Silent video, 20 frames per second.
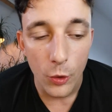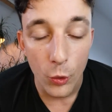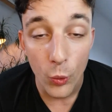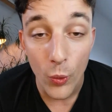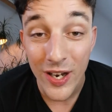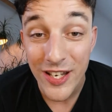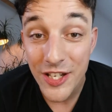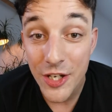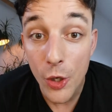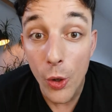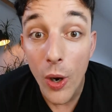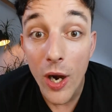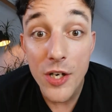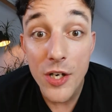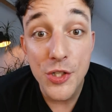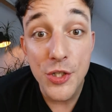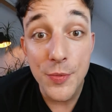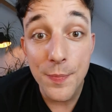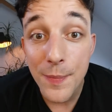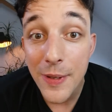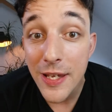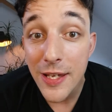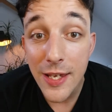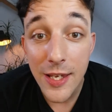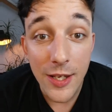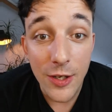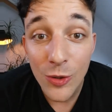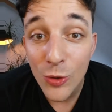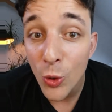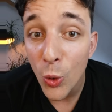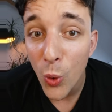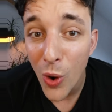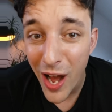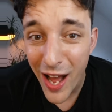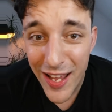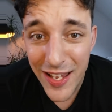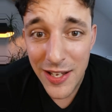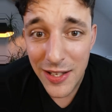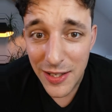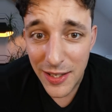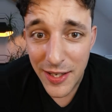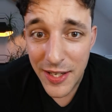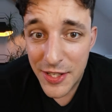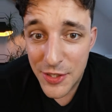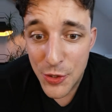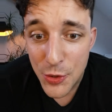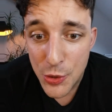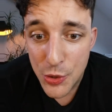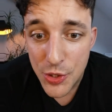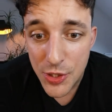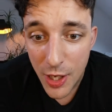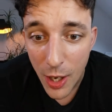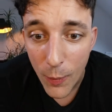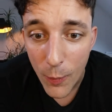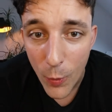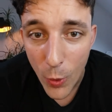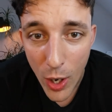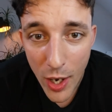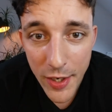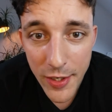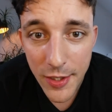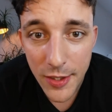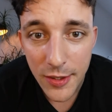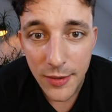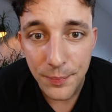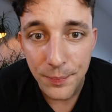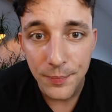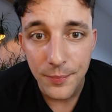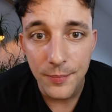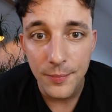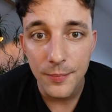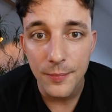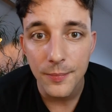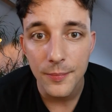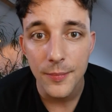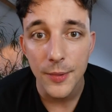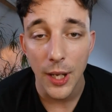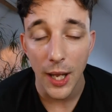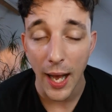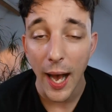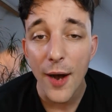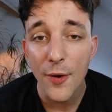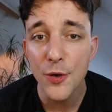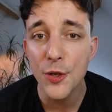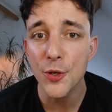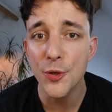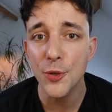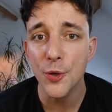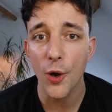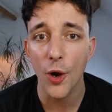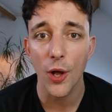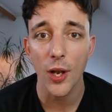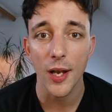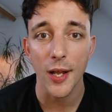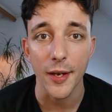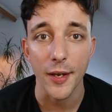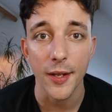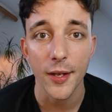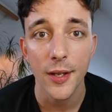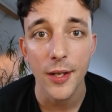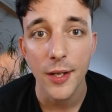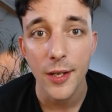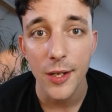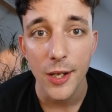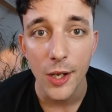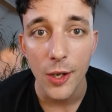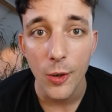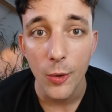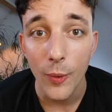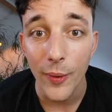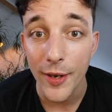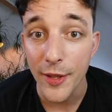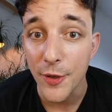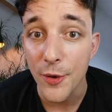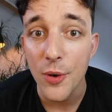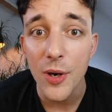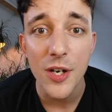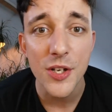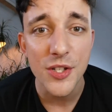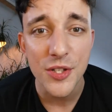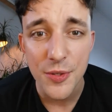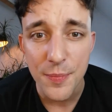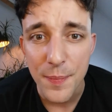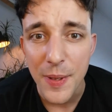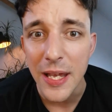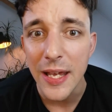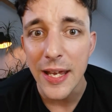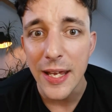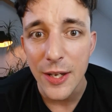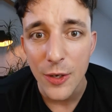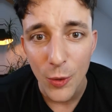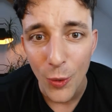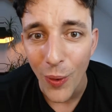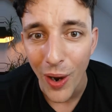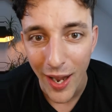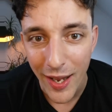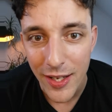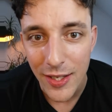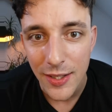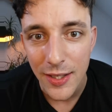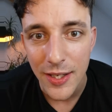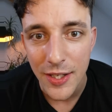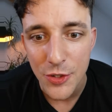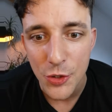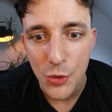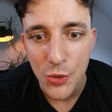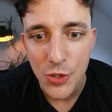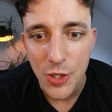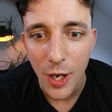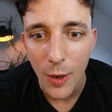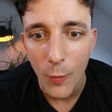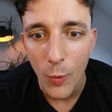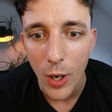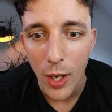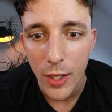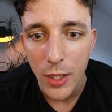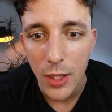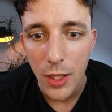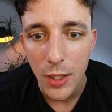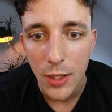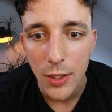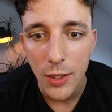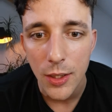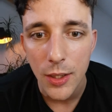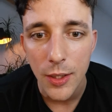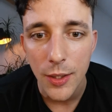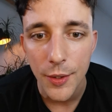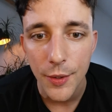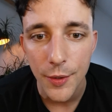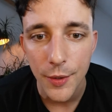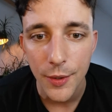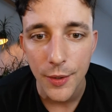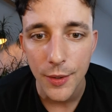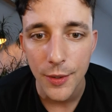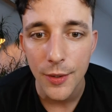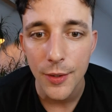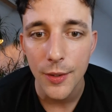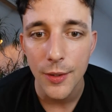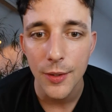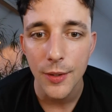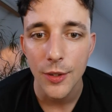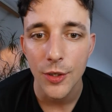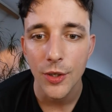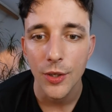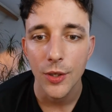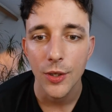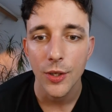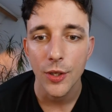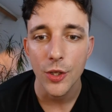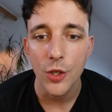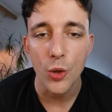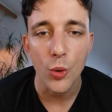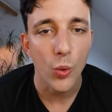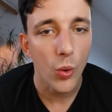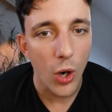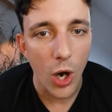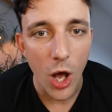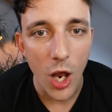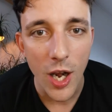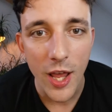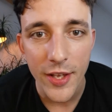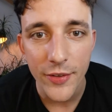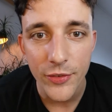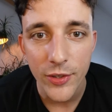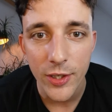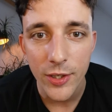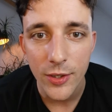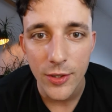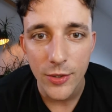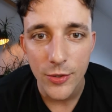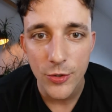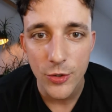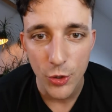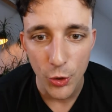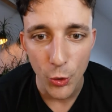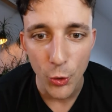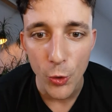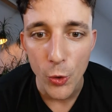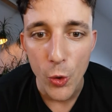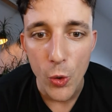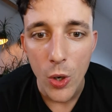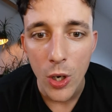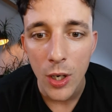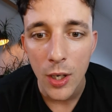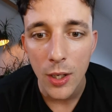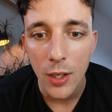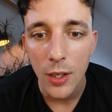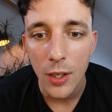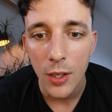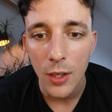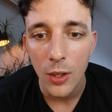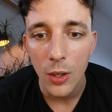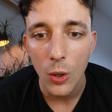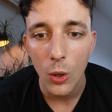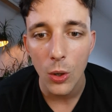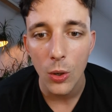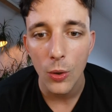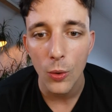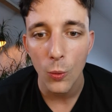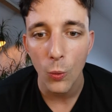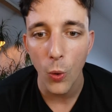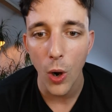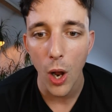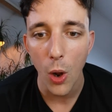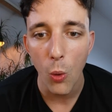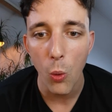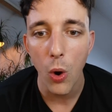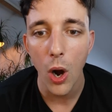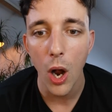when you are speaking quietly to someone? How do you call it when you are speaking quietly to someone? You call it to... What?